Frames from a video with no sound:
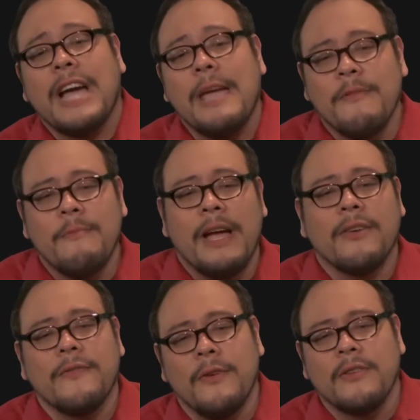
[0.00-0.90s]
type of
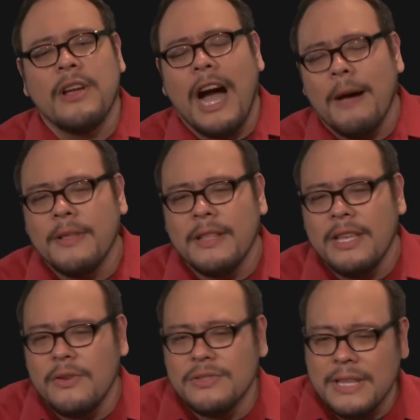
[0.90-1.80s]
microphone
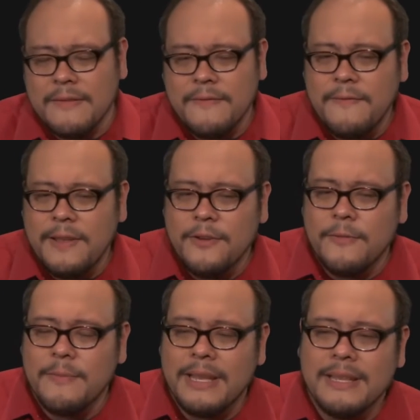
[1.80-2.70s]
commonly used in
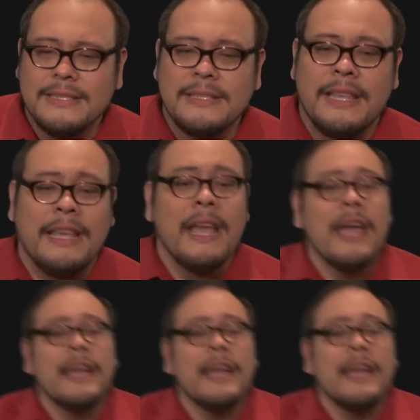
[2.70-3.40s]
film is the